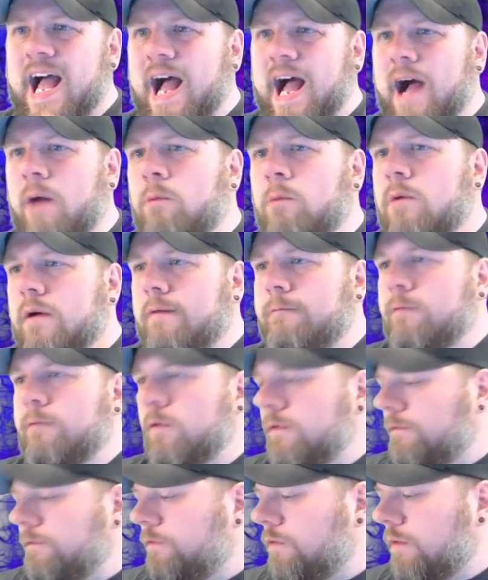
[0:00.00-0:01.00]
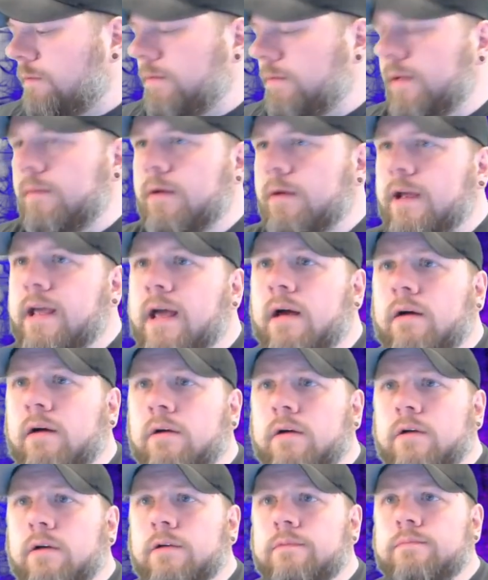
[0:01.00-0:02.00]
I want a full 4-bit
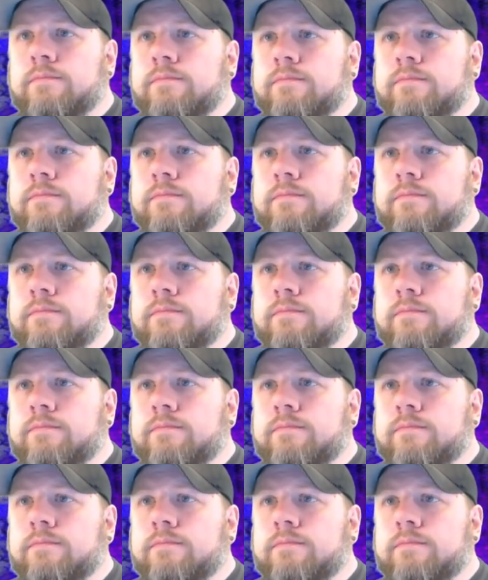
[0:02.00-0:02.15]
counter,